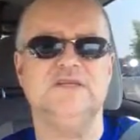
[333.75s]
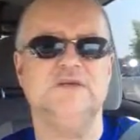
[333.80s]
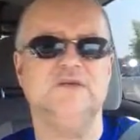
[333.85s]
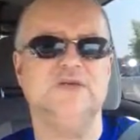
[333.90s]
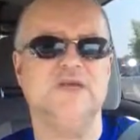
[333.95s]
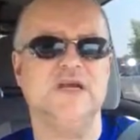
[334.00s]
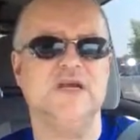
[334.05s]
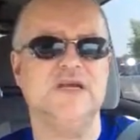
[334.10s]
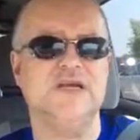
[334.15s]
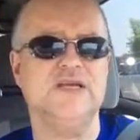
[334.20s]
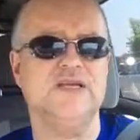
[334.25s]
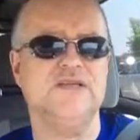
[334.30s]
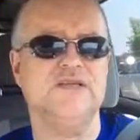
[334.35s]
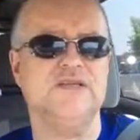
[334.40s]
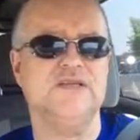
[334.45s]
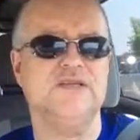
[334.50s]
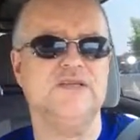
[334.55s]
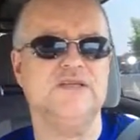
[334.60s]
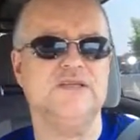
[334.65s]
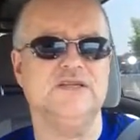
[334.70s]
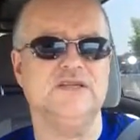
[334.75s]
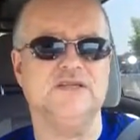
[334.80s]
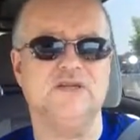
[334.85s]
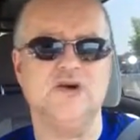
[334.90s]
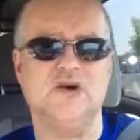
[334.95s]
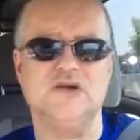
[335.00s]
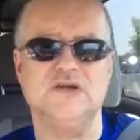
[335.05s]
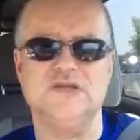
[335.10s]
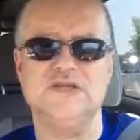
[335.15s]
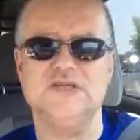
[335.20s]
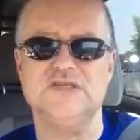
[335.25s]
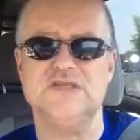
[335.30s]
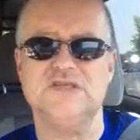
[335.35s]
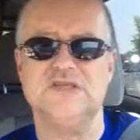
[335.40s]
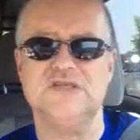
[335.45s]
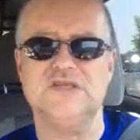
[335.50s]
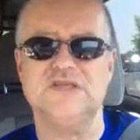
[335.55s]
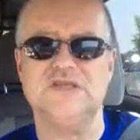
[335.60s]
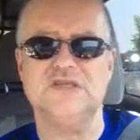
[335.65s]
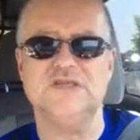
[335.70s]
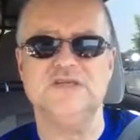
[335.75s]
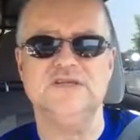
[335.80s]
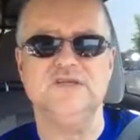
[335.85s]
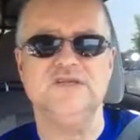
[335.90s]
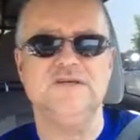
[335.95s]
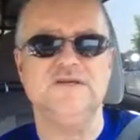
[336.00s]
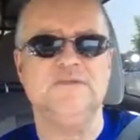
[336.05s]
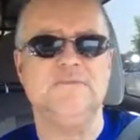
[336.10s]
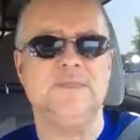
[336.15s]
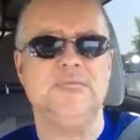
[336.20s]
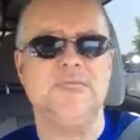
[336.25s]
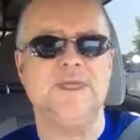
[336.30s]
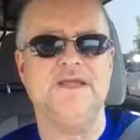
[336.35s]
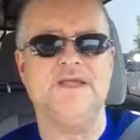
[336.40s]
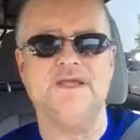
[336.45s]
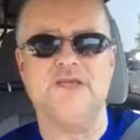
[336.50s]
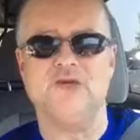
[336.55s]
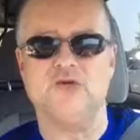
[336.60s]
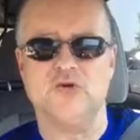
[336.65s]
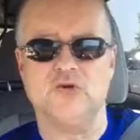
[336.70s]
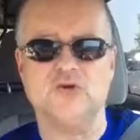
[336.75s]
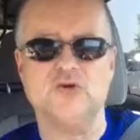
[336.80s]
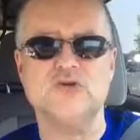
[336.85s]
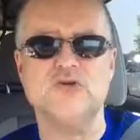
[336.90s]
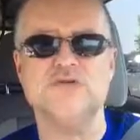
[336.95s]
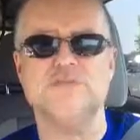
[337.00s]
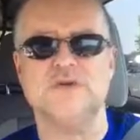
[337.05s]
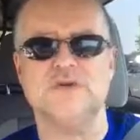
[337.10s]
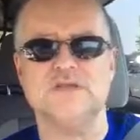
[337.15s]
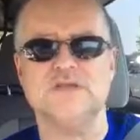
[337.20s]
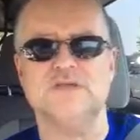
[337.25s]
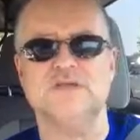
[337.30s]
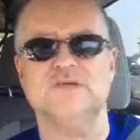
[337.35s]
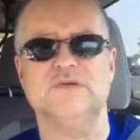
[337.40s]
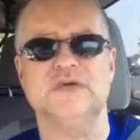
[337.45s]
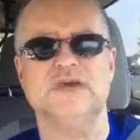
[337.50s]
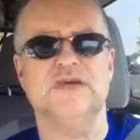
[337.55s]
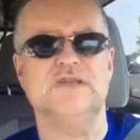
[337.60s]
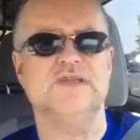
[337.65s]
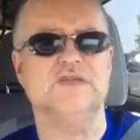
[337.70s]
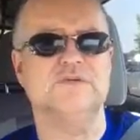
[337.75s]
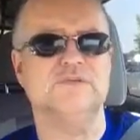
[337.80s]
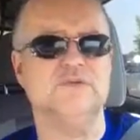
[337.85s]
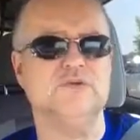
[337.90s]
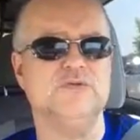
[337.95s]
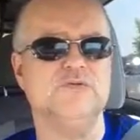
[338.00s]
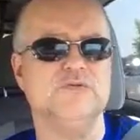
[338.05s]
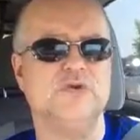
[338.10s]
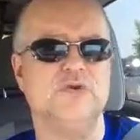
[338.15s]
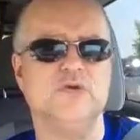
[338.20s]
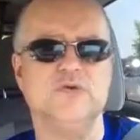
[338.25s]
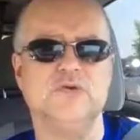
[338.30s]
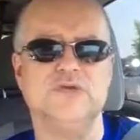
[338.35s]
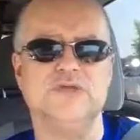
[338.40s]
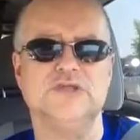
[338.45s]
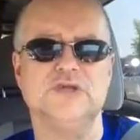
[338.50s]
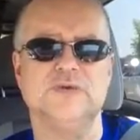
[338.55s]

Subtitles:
okay, and the knowledge and the encouragement, okay, to move forward.